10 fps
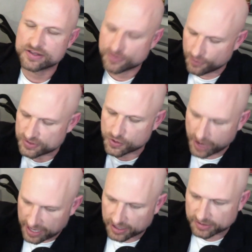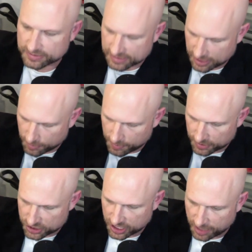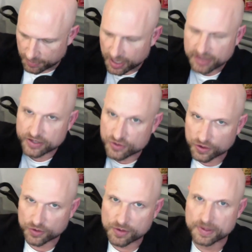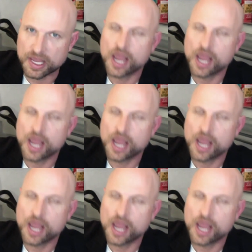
It's it's okay to tell people to shut up that you don't agree with,